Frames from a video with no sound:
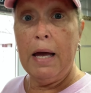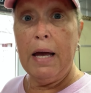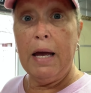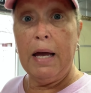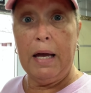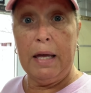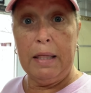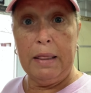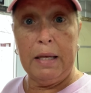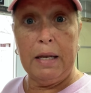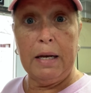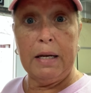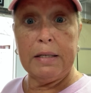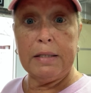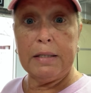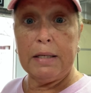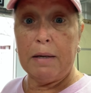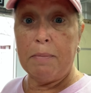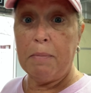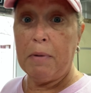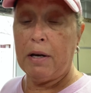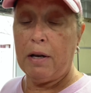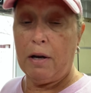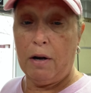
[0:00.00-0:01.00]
And then I
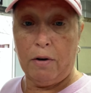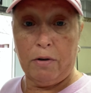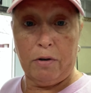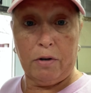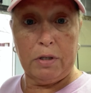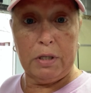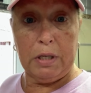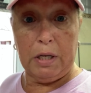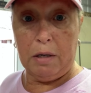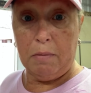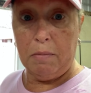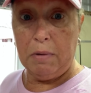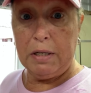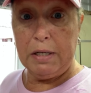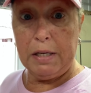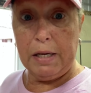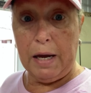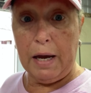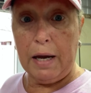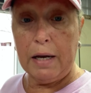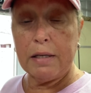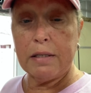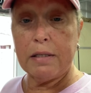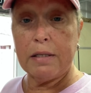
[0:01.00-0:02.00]
see my daughter sending me
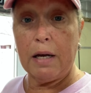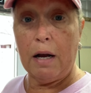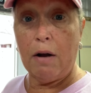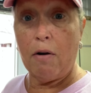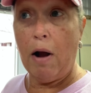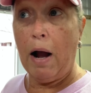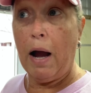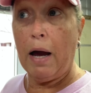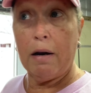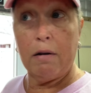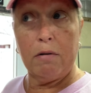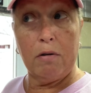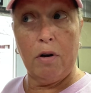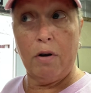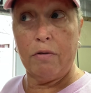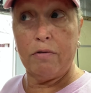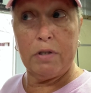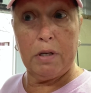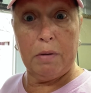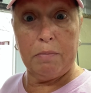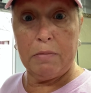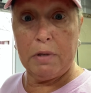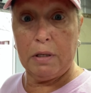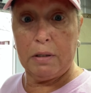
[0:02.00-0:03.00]
text. So I don't know if
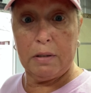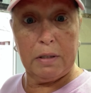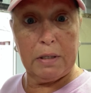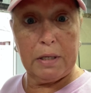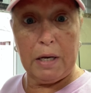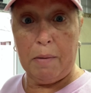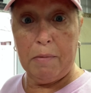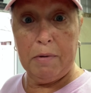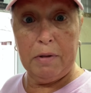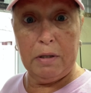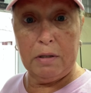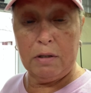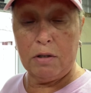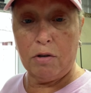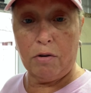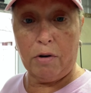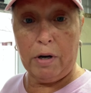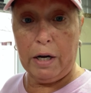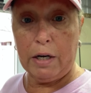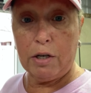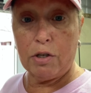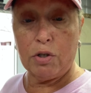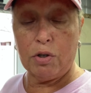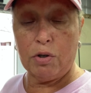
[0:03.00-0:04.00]
something's coming this
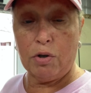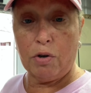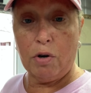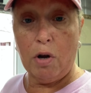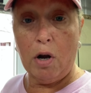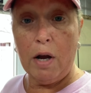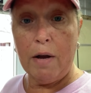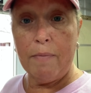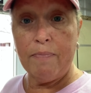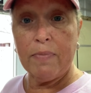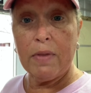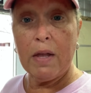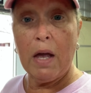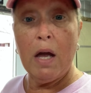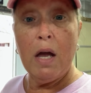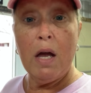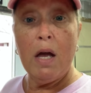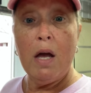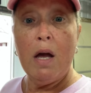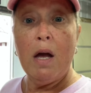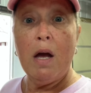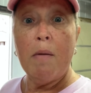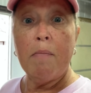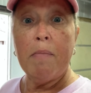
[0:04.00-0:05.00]
direction or not.
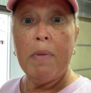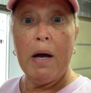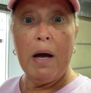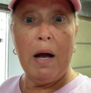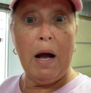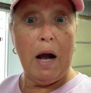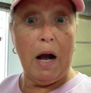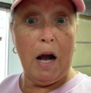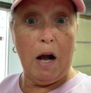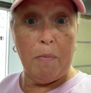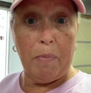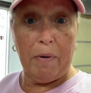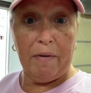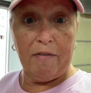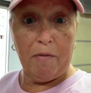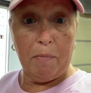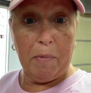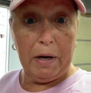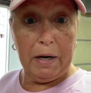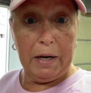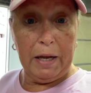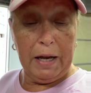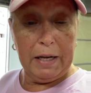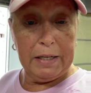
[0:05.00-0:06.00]
But I hope
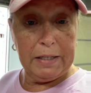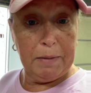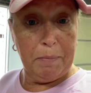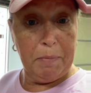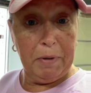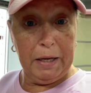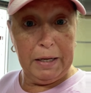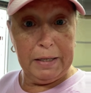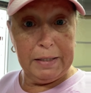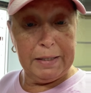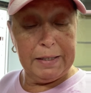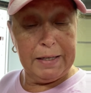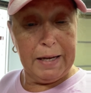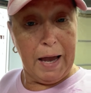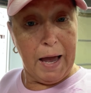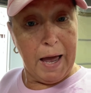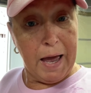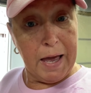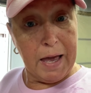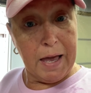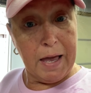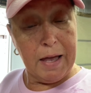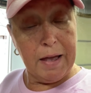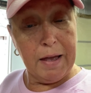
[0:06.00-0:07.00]
everybody has a blessed
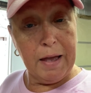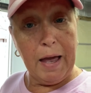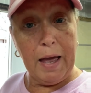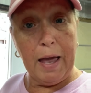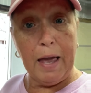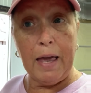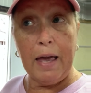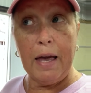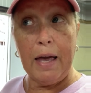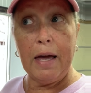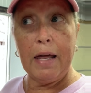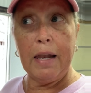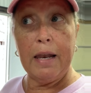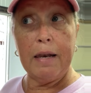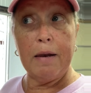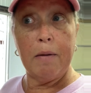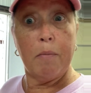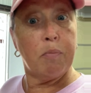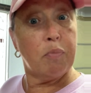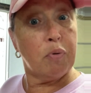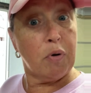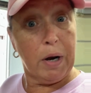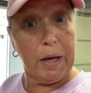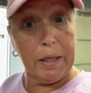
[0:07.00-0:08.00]
day and
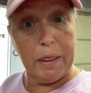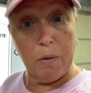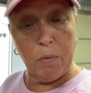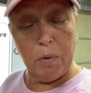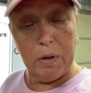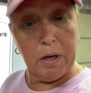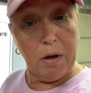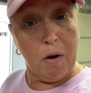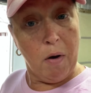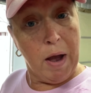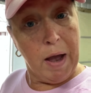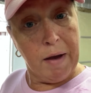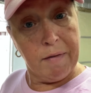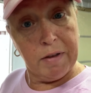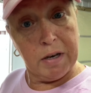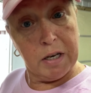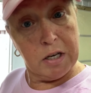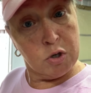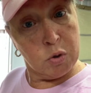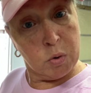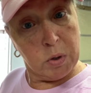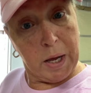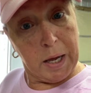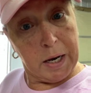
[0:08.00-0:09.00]
pray that we don't have any
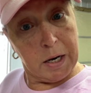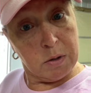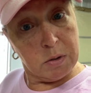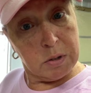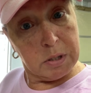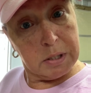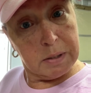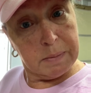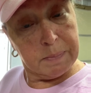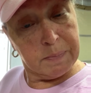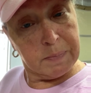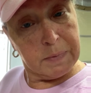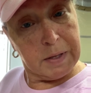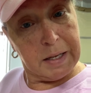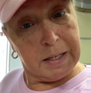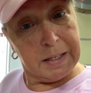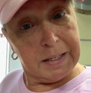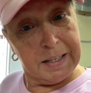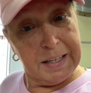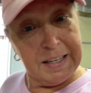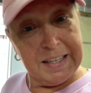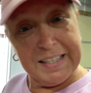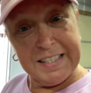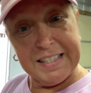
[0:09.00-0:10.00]
tornadoes.
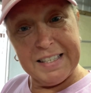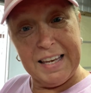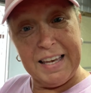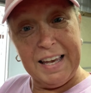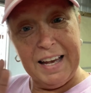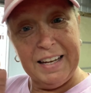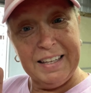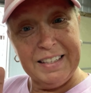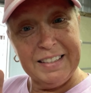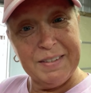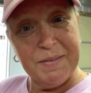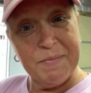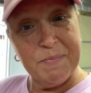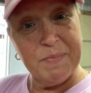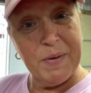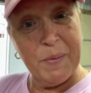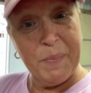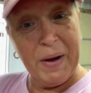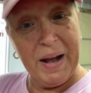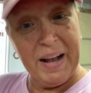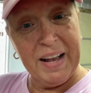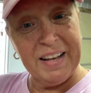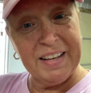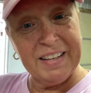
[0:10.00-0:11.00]
See ya.
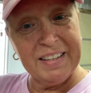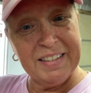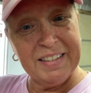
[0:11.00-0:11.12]
Bye-bye.